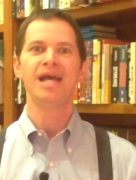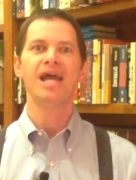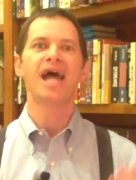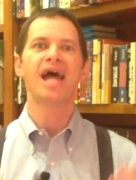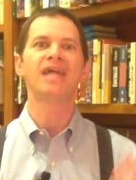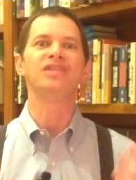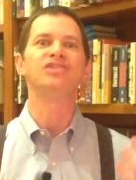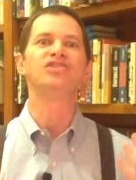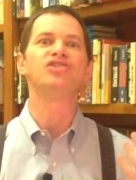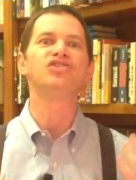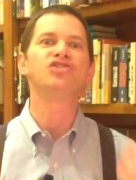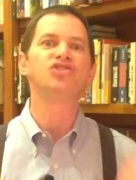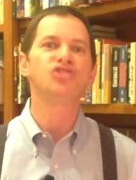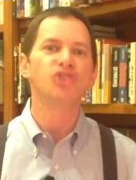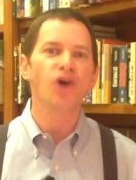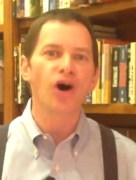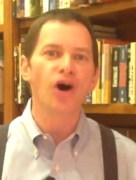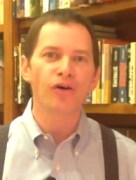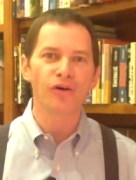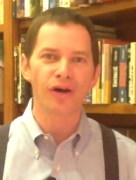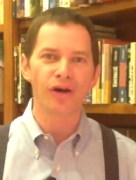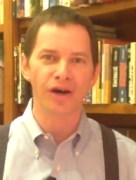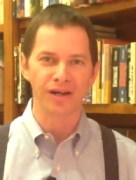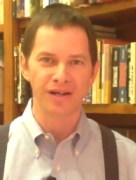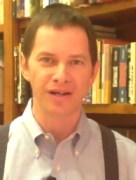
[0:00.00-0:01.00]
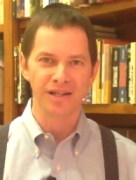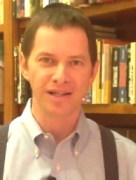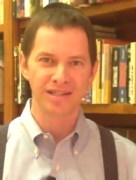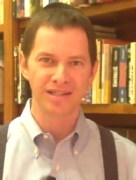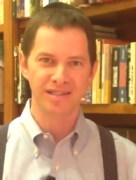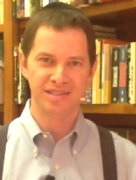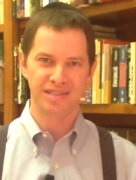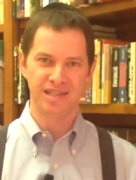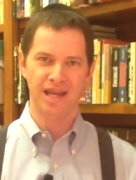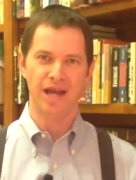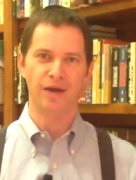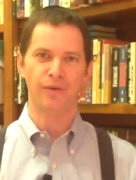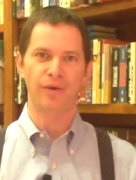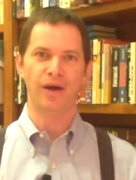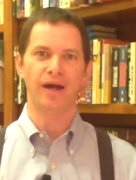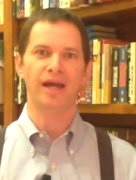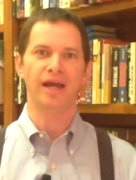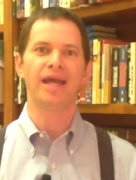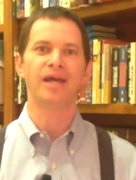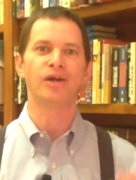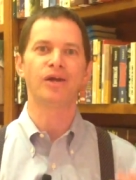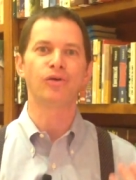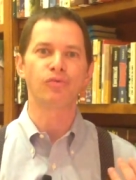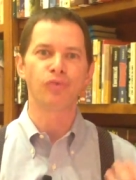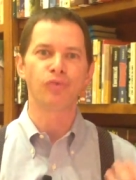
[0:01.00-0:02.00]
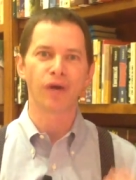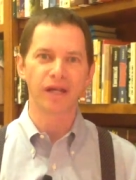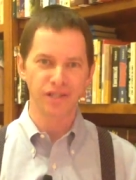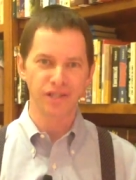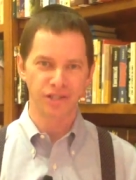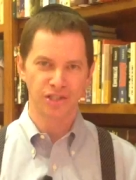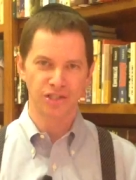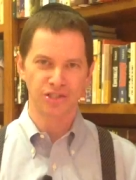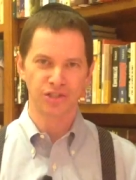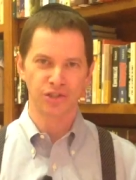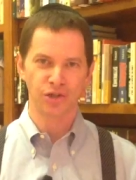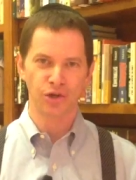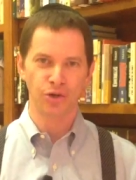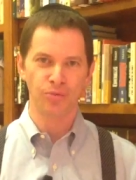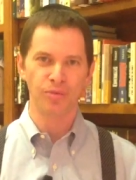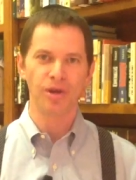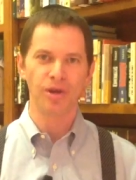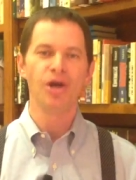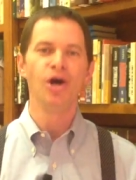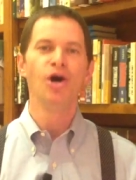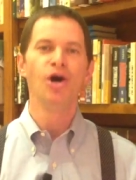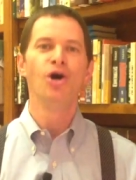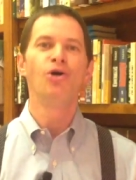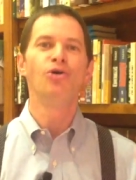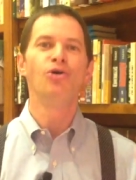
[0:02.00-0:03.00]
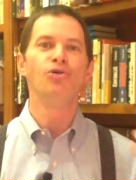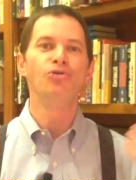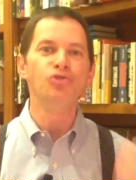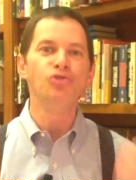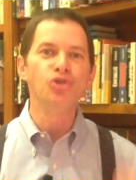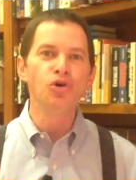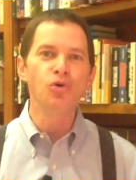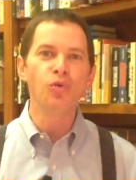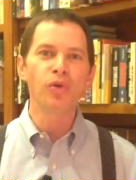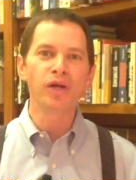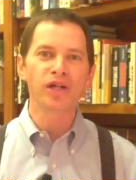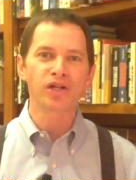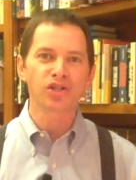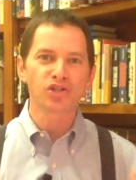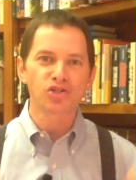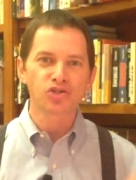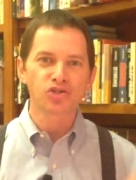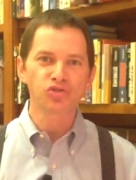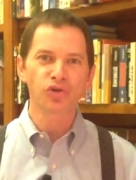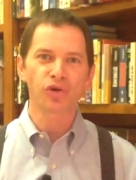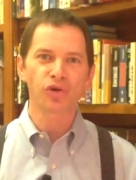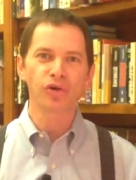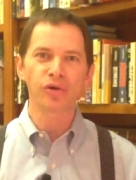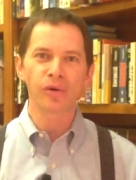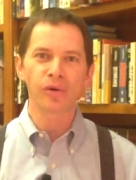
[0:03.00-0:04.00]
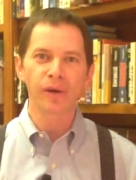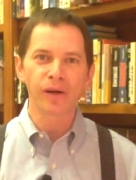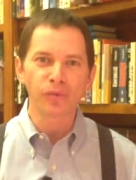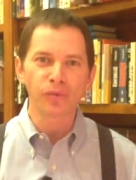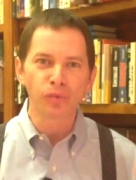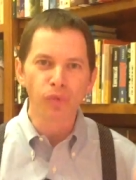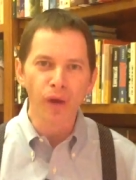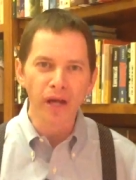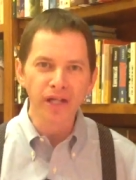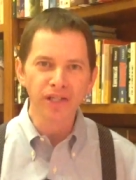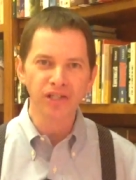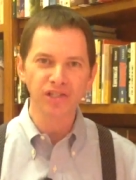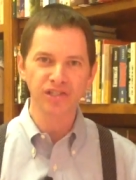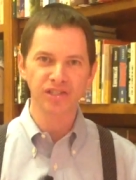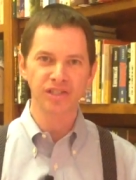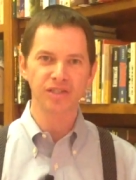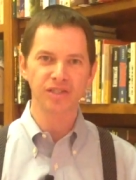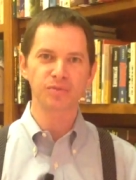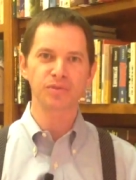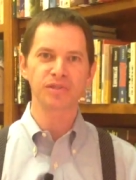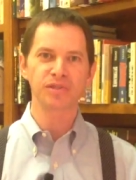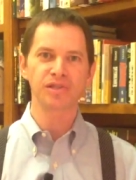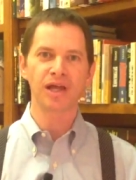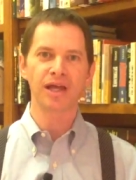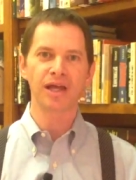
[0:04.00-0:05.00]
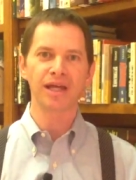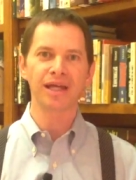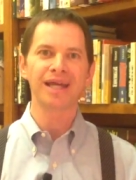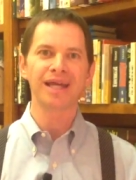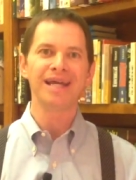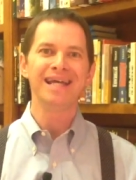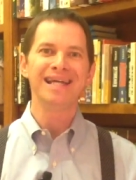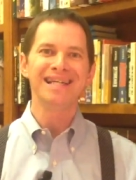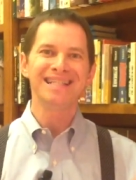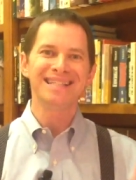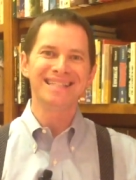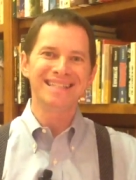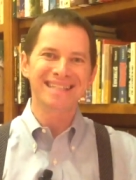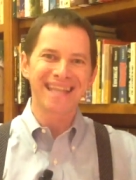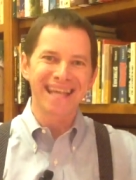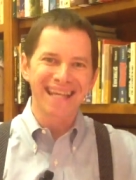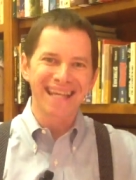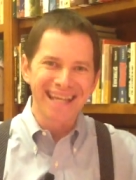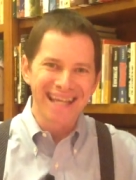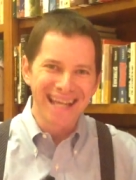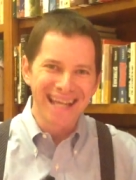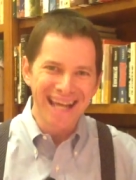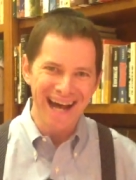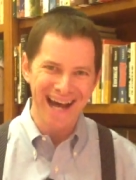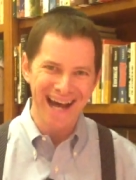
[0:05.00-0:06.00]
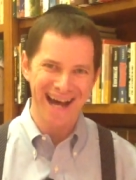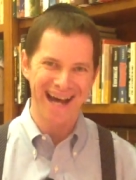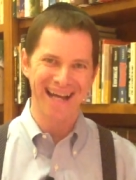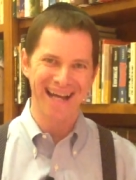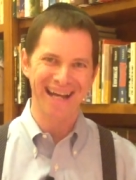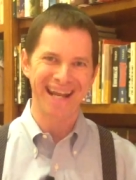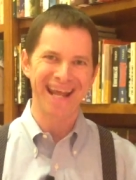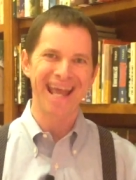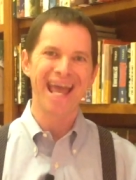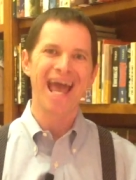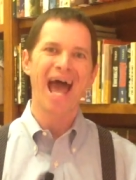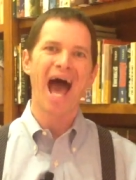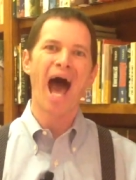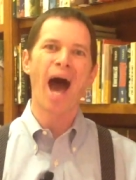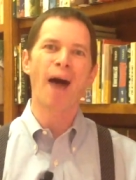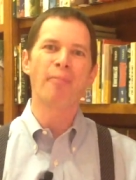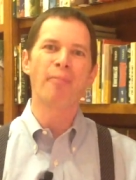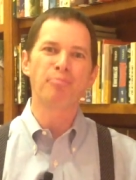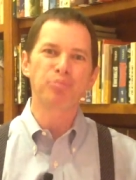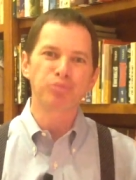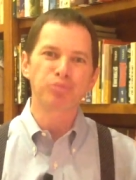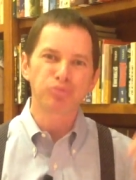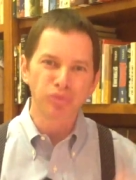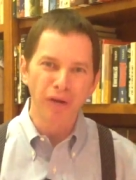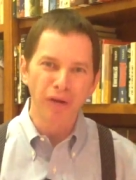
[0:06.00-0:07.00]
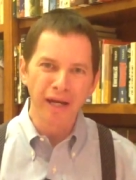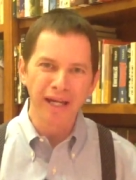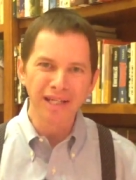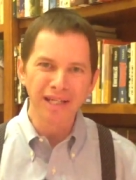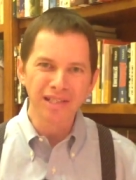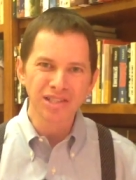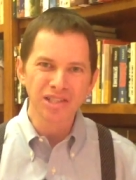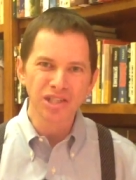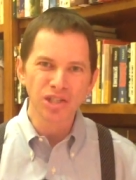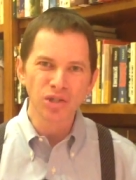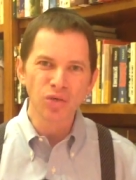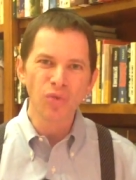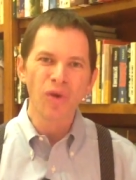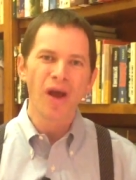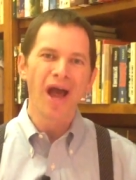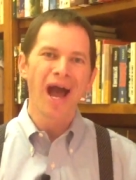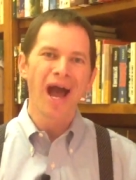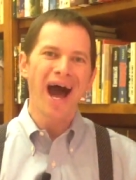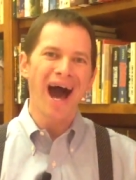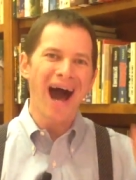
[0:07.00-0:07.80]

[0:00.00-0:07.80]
and Sarah, Sarah, in a righteous home, who knew what extraordinary righteousness was like, said, God, I'm praying to you.